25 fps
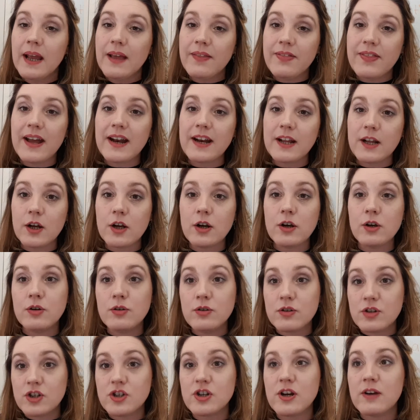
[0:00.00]
That
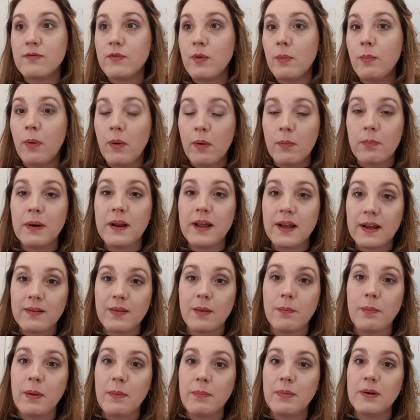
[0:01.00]
includes the general public,
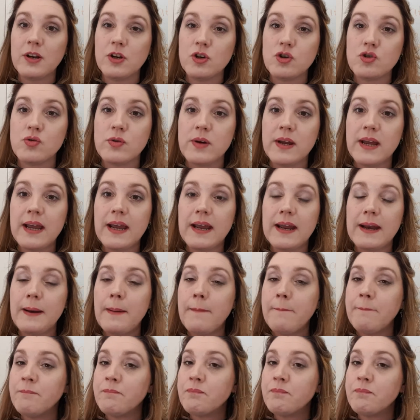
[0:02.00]
the people you train,